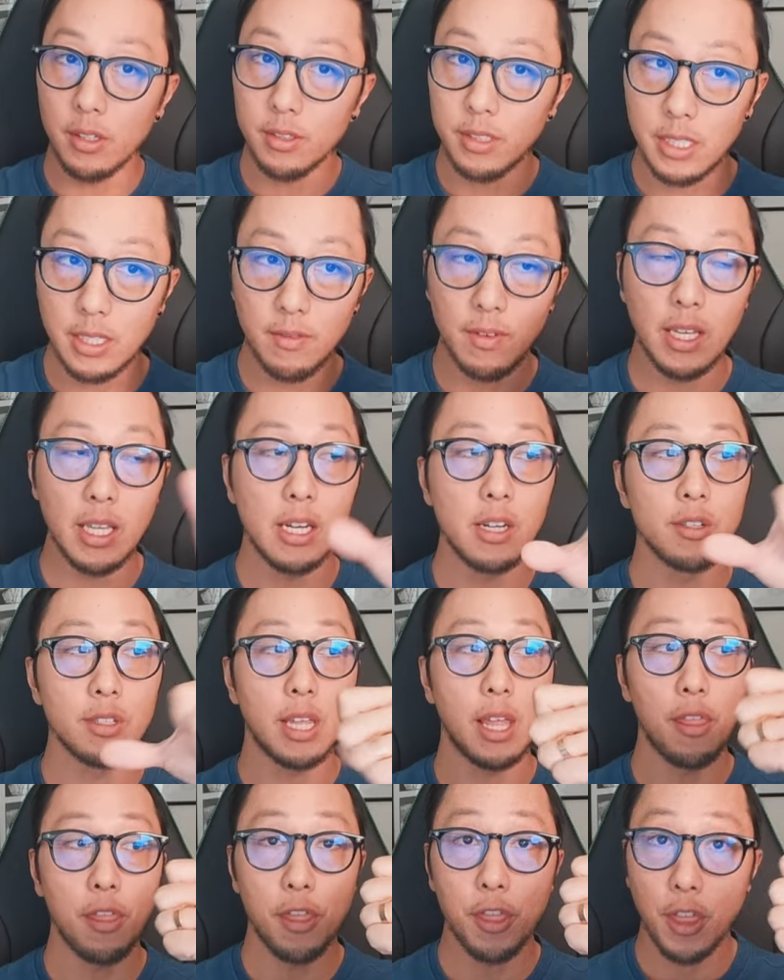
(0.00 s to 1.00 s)
deviators,
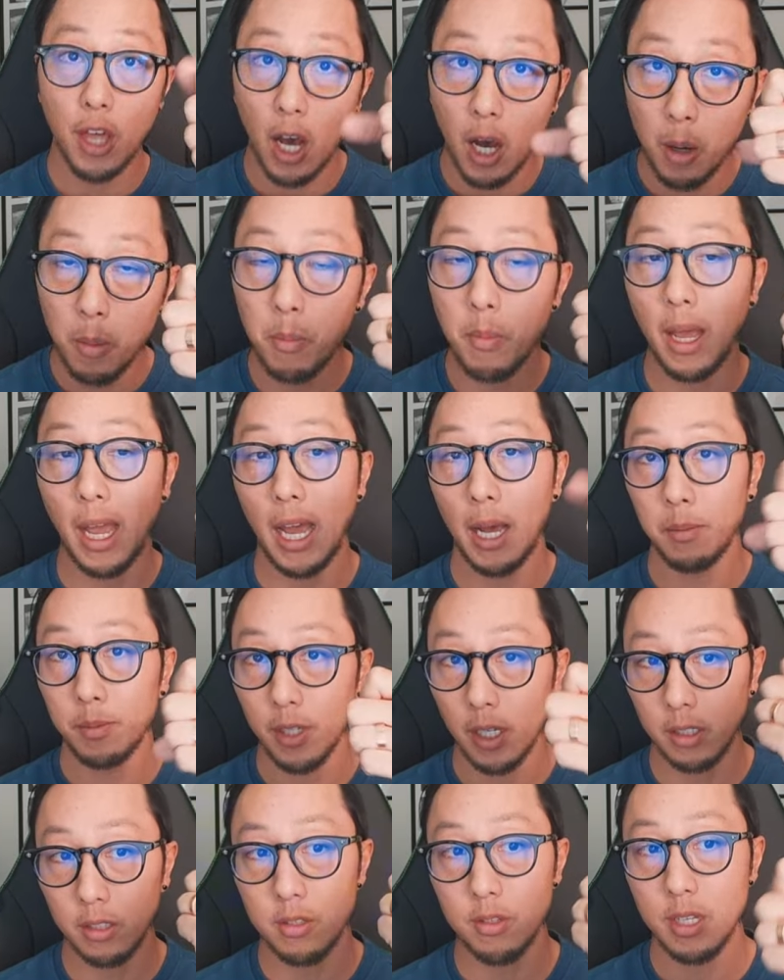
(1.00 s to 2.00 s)
and thumb
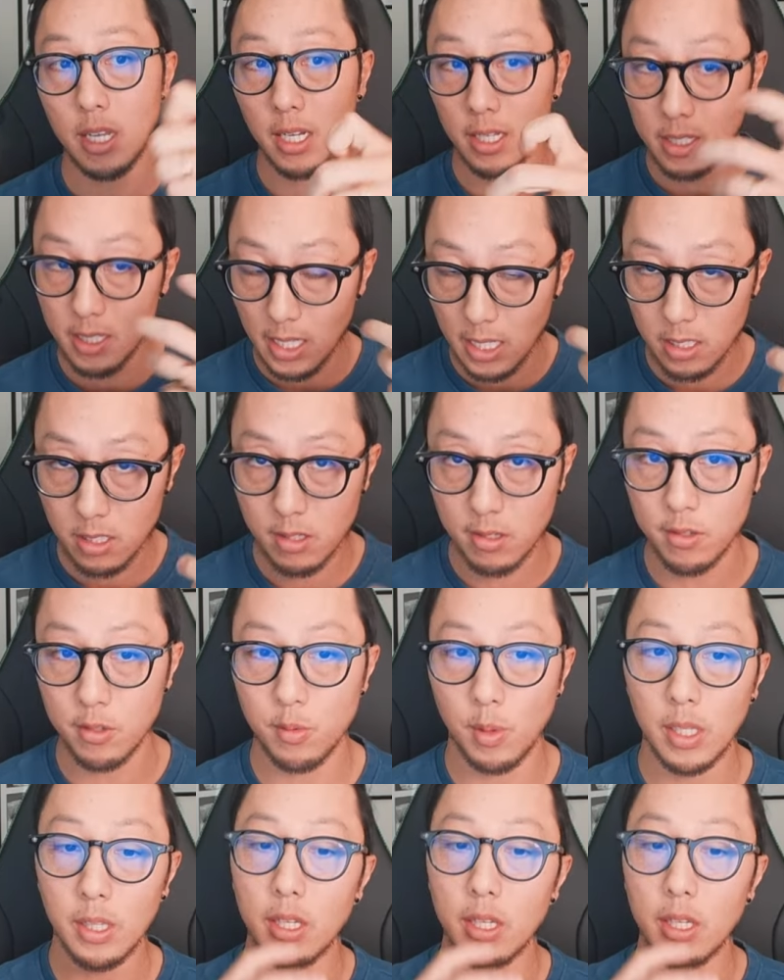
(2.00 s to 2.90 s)
abductors and extensors, right?